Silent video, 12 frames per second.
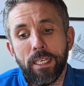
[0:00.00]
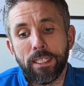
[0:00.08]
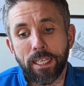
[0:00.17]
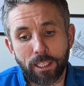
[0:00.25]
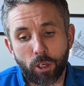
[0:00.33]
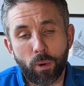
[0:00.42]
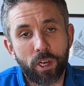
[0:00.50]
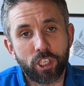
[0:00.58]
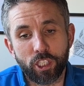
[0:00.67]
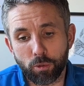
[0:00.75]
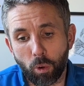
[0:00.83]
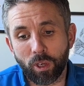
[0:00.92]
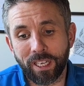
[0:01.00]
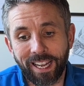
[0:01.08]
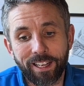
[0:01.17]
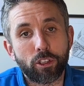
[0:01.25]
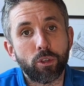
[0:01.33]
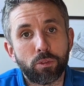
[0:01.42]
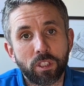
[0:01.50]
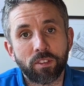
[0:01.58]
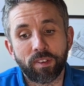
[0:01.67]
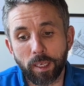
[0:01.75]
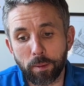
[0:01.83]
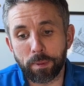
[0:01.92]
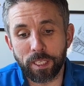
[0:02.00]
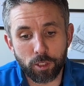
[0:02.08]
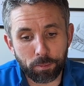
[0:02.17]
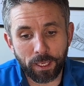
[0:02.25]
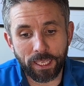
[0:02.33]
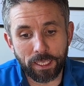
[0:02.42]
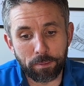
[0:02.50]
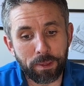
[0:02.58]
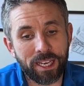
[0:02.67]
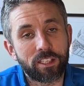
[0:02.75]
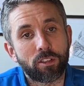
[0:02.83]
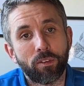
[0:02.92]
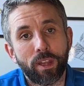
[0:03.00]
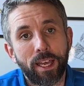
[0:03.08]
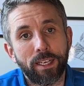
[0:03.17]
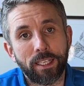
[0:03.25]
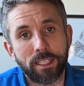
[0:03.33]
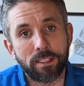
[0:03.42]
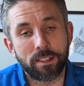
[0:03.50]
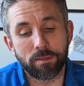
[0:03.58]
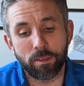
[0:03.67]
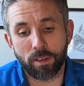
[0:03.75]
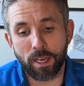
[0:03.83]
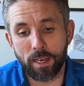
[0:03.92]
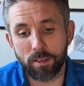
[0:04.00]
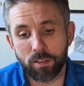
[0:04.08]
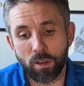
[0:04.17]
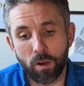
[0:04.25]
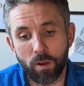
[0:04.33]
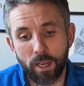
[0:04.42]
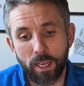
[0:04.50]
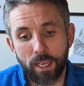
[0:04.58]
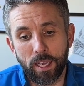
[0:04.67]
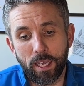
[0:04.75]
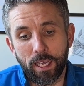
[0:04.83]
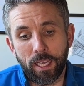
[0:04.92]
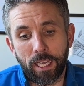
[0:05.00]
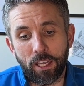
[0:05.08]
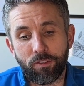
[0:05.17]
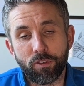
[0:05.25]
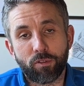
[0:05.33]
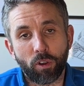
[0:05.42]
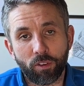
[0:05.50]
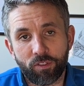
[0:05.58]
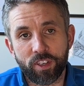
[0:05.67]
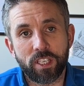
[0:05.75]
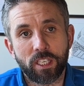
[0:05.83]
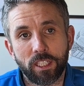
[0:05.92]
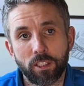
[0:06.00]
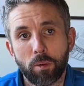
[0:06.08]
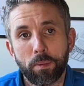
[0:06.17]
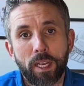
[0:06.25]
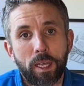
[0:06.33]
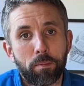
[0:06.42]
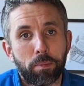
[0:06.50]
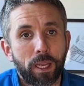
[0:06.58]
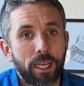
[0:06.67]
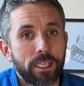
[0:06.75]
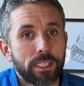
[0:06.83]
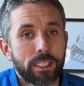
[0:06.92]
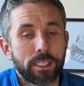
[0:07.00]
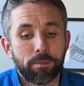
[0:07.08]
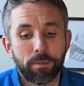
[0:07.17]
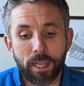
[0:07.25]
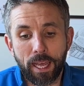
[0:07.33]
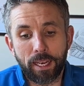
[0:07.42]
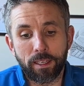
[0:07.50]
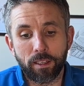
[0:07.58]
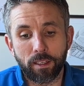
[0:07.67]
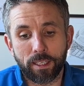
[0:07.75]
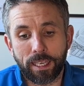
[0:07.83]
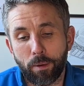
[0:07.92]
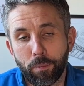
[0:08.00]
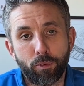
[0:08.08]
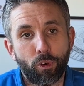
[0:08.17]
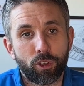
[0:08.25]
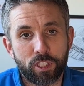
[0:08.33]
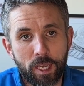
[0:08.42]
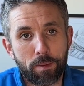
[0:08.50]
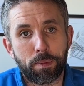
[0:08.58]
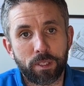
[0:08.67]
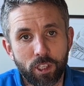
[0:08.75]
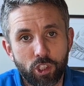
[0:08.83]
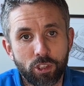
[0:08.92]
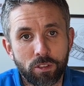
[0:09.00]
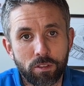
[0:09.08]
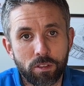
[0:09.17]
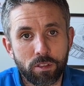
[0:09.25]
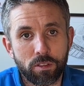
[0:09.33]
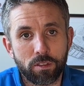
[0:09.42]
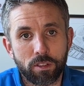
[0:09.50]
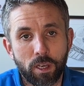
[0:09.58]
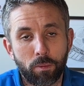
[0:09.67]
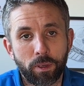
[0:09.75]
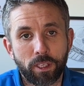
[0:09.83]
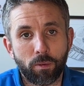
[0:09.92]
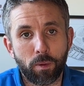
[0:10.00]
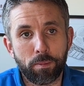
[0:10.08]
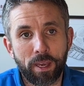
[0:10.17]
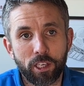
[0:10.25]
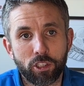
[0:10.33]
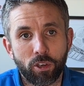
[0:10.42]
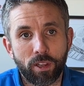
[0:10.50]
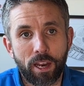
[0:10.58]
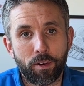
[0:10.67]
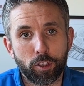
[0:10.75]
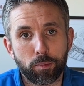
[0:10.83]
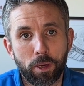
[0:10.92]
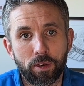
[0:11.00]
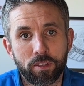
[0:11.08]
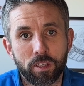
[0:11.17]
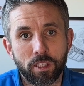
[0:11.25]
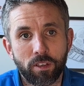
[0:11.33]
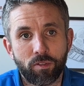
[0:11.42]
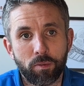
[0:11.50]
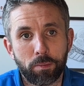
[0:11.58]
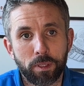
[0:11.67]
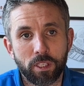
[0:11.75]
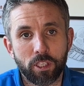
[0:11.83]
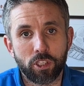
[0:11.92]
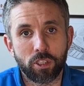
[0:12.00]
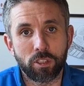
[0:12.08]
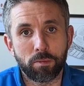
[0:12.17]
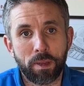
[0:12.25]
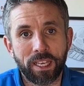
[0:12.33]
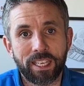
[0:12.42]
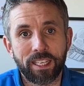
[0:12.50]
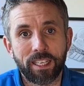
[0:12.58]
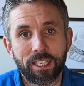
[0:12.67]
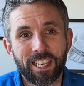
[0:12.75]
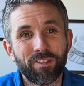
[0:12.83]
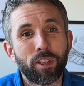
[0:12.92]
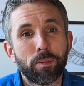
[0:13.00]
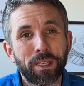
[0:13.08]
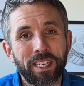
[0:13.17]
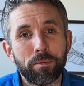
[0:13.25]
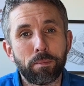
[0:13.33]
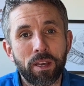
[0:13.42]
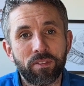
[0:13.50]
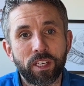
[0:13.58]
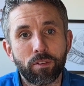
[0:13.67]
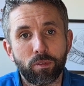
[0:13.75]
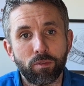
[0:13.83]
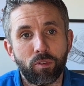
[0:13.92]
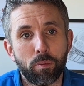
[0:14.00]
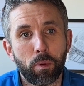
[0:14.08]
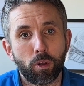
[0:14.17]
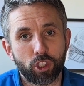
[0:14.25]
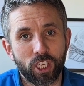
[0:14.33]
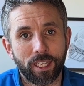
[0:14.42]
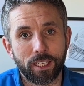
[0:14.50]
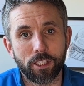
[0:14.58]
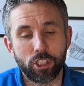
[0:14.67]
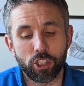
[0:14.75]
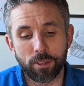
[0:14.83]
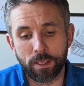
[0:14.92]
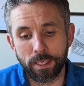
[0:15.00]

Then the question is, what can I do to develop each player based on their needs? Okay, so if you've got the physically dominating players, then can we rotate positions? Can we make sure they're experiencing different positions, giving them a bit of a different football challenge?